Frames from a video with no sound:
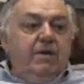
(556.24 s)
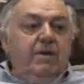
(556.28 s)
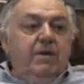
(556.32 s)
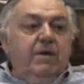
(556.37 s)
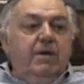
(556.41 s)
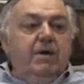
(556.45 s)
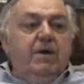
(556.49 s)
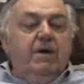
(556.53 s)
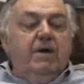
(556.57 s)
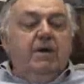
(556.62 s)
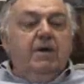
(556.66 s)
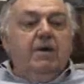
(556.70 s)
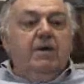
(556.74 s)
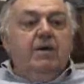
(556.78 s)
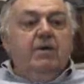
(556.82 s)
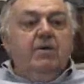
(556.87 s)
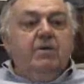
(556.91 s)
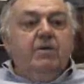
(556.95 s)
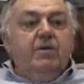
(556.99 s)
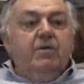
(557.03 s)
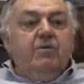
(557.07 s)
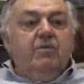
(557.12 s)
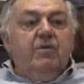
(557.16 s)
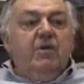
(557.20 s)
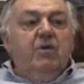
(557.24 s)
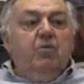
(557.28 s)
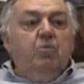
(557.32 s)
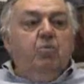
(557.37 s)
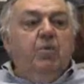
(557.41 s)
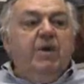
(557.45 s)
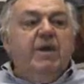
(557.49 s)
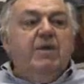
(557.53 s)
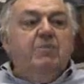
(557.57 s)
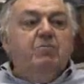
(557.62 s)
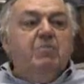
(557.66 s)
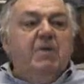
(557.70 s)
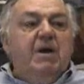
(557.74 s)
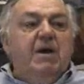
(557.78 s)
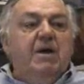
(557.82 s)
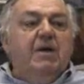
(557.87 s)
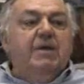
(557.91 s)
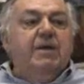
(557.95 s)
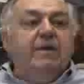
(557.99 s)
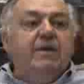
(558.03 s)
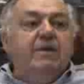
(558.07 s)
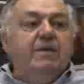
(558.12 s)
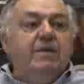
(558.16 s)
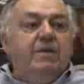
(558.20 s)
you're in a weak
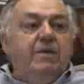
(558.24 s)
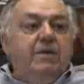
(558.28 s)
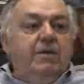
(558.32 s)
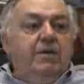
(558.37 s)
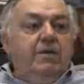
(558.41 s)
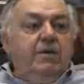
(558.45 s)
market,